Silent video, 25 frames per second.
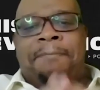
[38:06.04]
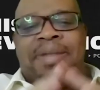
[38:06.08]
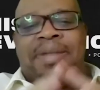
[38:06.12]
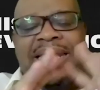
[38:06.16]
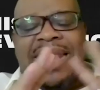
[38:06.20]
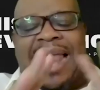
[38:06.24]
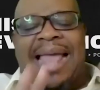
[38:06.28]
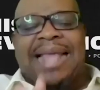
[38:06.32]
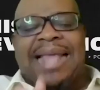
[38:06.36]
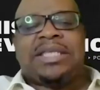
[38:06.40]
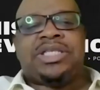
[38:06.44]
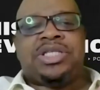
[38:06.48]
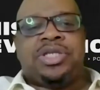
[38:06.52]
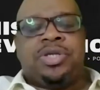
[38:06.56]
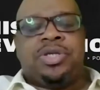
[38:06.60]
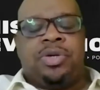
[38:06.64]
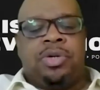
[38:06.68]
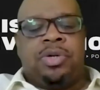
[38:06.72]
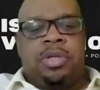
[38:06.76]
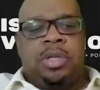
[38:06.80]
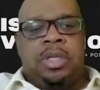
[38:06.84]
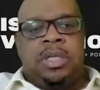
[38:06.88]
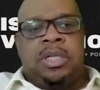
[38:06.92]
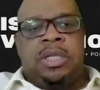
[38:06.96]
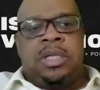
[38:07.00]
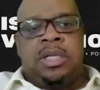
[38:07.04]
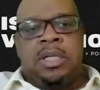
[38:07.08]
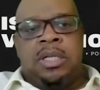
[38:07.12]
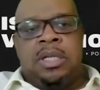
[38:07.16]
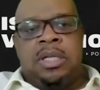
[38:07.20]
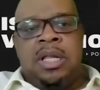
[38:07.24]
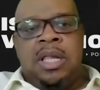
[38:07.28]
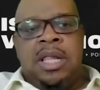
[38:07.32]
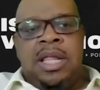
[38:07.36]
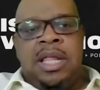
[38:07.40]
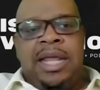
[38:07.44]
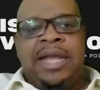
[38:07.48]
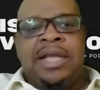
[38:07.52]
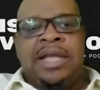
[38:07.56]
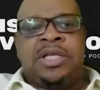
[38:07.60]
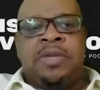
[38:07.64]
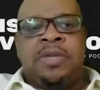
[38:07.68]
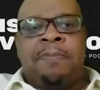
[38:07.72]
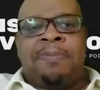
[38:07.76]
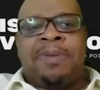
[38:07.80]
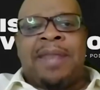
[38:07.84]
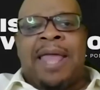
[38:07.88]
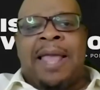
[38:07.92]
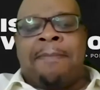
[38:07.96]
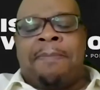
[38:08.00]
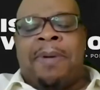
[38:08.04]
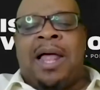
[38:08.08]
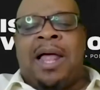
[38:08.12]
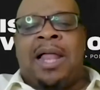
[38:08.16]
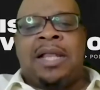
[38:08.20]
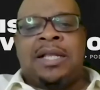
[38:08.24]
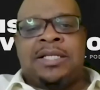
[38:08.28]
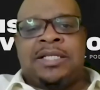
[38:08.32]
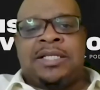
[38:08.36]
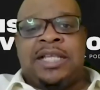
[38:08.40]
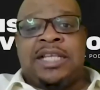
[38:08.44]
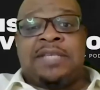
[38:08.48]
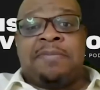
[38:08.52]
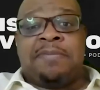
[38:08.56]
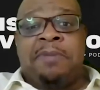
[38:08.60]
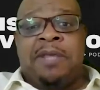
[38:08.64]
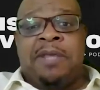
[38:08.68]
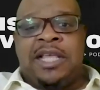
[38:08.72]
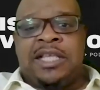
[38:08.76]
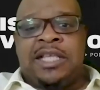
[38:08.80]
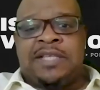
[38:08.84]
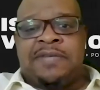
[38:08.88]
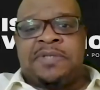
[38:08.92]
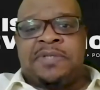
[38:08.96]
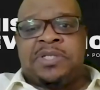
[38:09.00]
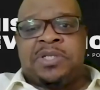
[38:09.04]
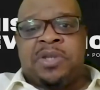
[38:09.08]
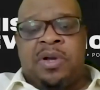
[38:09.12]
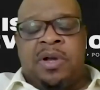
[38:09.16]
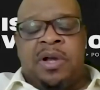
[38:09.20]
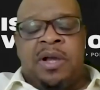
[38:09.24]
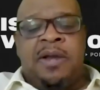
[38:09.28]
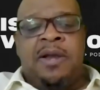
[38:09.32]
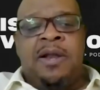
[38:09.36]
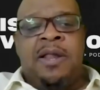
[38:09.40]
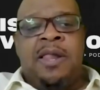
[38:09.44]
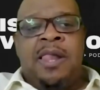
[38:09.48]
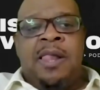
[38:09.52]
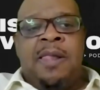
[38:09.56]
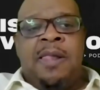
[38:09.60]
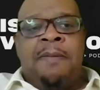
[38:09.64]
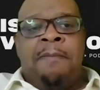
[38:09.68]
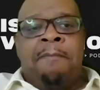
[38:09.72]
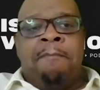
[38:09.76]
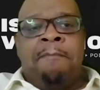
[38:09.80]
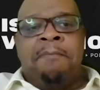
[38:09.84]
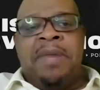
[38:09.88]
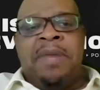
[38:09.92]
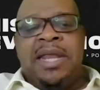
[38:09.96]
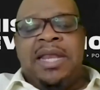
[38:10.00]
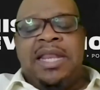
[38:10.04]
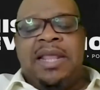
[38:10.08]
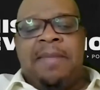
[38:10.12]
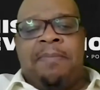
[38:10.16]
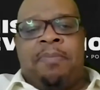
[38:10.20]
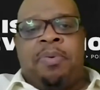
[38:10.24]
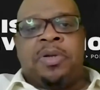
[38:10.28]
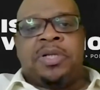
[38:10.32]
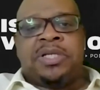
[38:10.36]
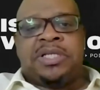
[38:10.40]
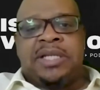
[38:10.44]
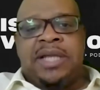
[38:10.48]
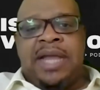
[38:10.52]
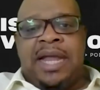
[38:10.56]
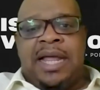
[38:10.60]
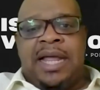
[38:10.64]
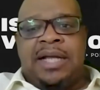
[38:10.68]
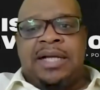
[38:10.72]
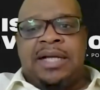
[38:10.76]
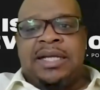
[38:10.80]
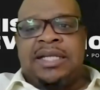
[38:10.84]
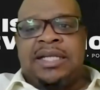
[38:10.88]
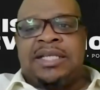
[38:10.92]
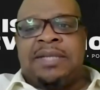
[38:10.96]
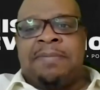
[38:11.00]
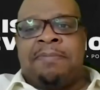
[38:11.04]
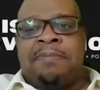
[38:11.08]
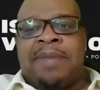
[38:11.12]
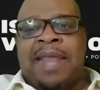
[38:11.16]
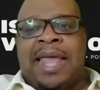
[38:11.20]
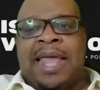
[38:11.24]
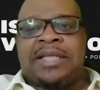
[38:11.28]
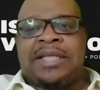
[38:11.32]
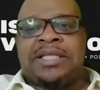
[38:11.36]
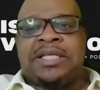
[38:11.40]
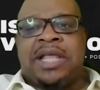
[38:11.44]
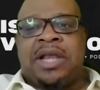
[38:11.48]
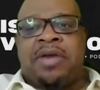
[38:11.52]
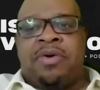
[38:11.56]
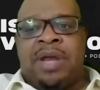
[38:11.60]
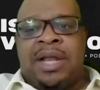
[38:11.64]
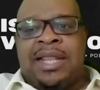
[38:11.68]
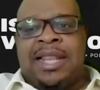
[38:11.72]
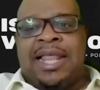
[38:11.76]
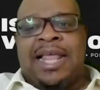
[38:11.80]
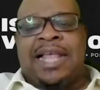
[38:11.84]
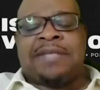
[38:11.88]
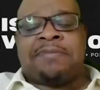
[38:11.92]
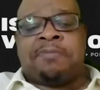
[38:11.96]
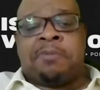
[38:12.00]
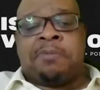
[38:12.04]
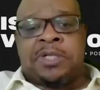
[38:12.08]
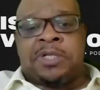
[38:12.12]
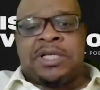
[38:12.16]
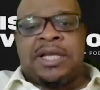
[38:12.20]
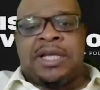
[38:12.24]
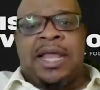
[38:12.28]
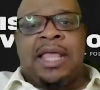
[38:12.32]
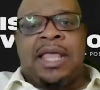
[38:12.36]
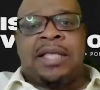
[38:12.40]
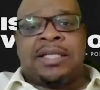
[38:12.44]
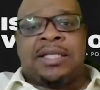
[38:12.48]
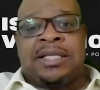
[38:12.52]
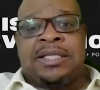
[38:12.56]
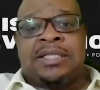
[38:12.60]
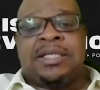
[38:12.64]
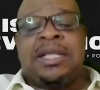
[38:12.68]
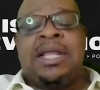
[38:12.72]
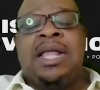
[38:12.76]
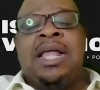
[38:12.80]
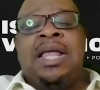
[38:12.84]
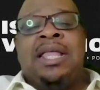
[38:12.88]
plastered into black politics because of certain media personalities and black shattering class personalities